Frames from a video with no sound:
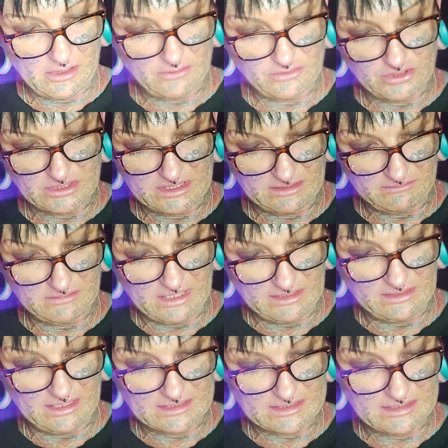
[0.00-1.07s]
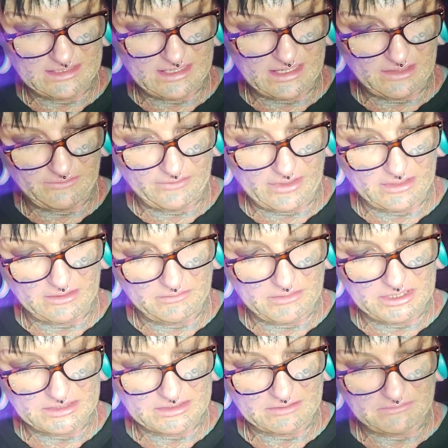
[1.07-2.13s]
just listen to a film
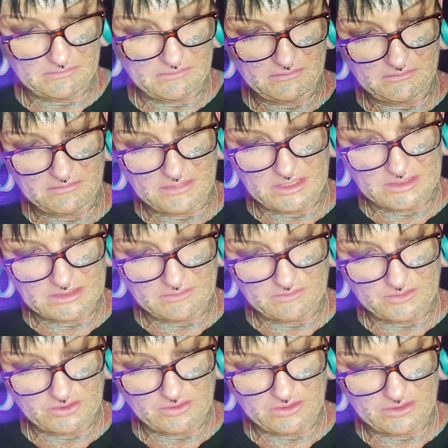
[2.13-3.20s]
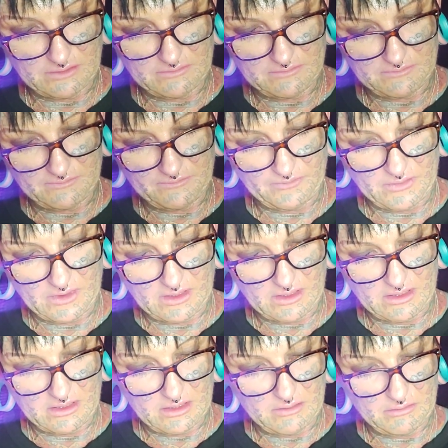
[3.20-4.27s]
as I'm drawing,
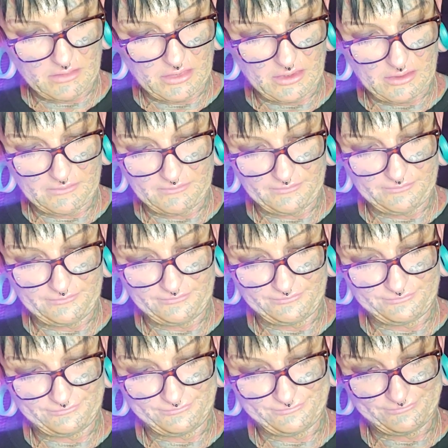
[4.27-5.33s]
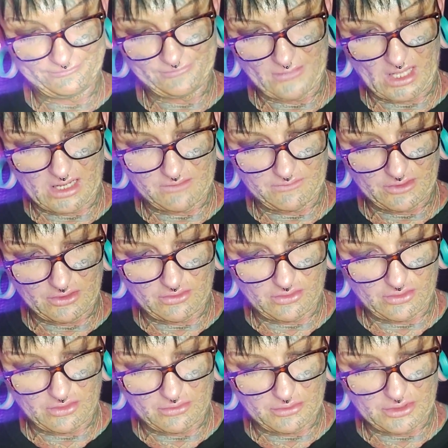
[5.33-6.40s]
but I forgot
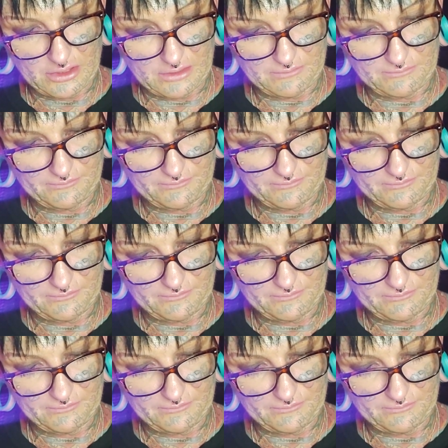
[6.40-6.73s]
all about it.